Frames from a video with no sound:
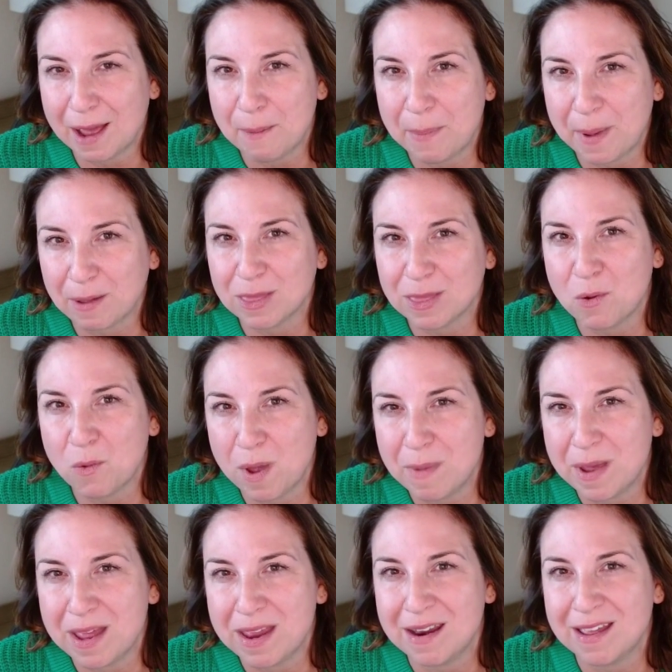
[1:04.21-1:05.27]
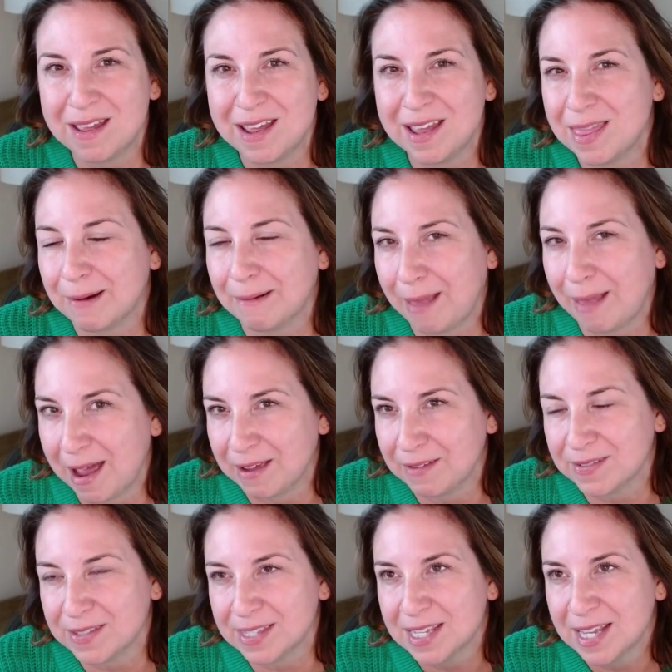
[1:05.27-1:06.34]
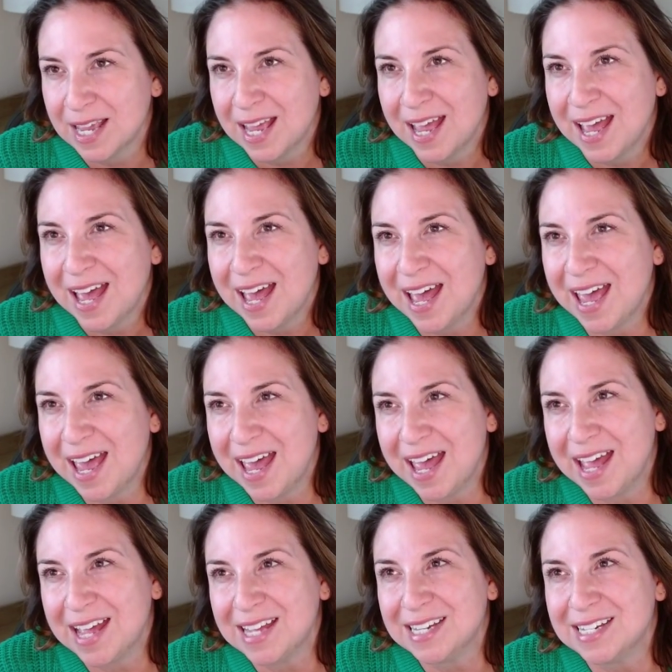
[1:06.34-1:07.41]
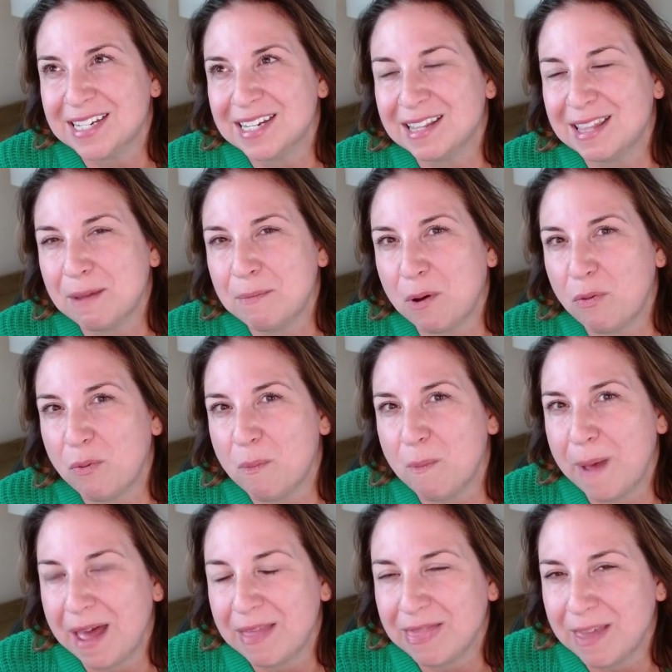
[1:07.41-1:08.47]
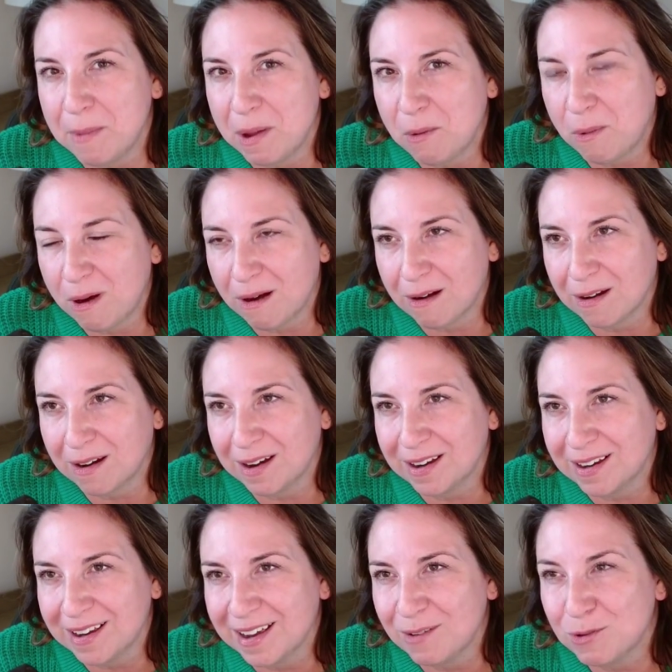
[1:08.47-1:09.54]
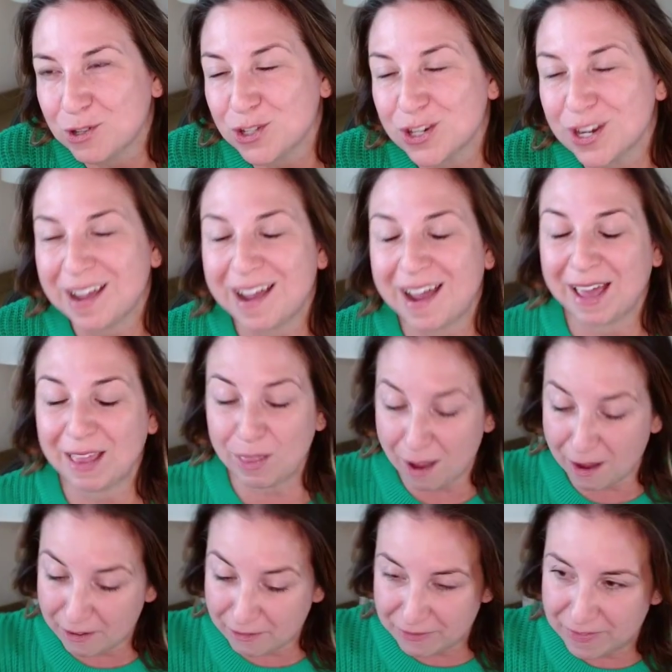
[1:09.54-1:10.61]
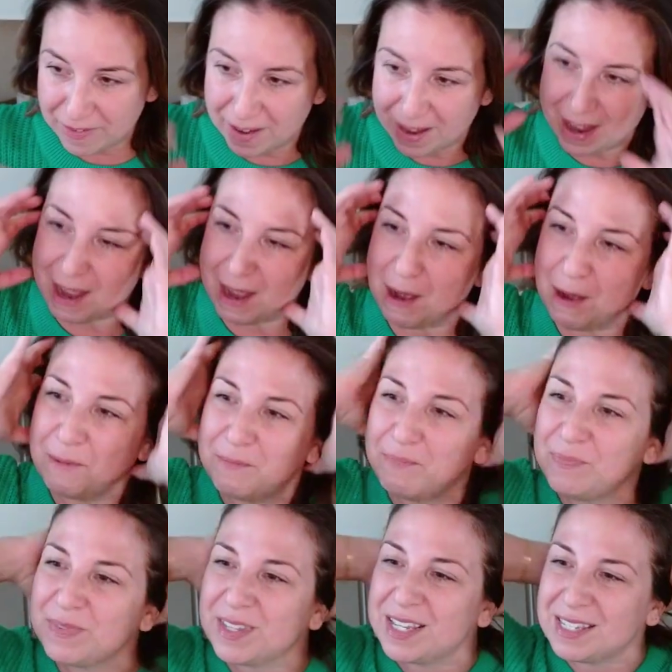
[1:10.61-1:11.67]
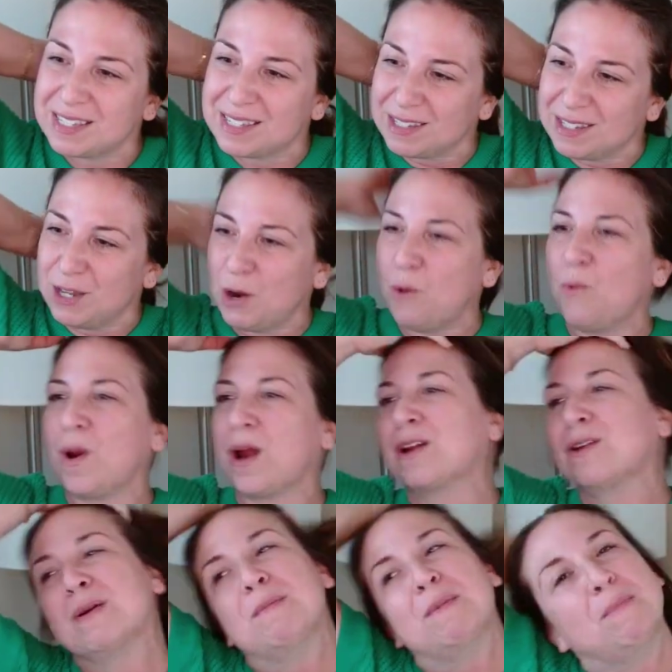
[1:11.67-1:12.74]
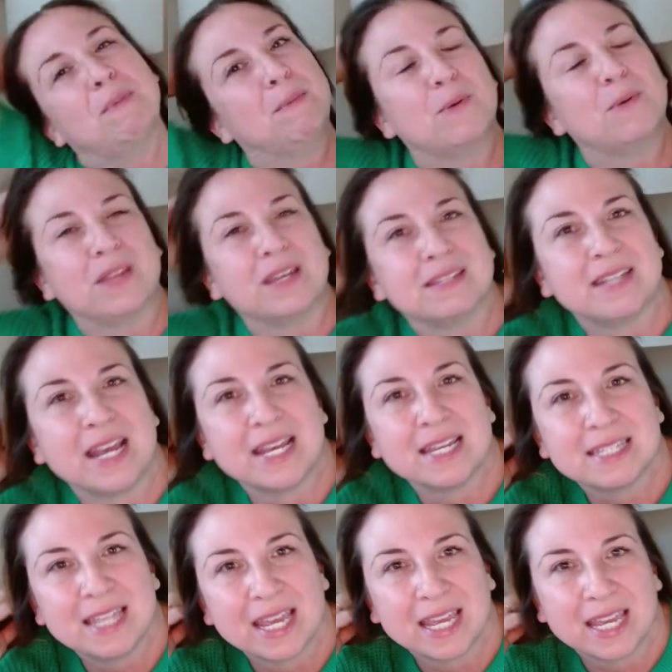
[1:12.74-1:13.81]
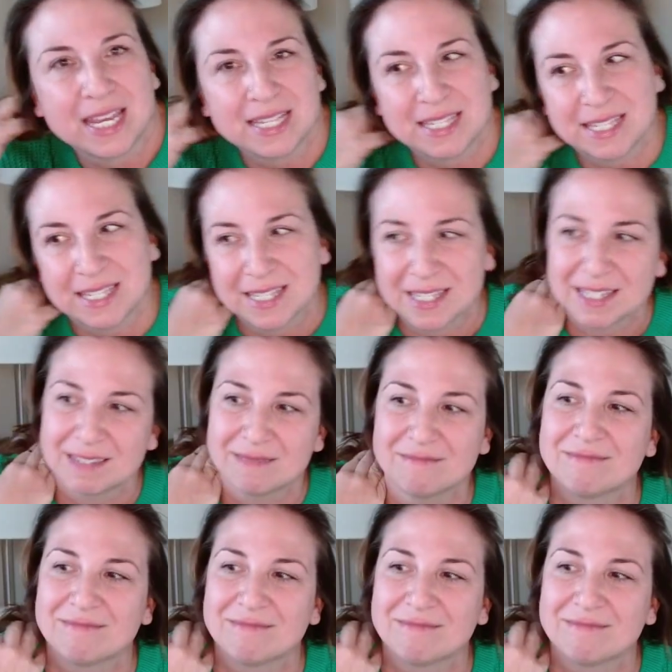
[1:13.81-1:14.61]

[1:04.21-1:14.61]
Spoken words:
about the women in their lives, and they both met them at work, which I love. Because where do we meet people these days? Like it's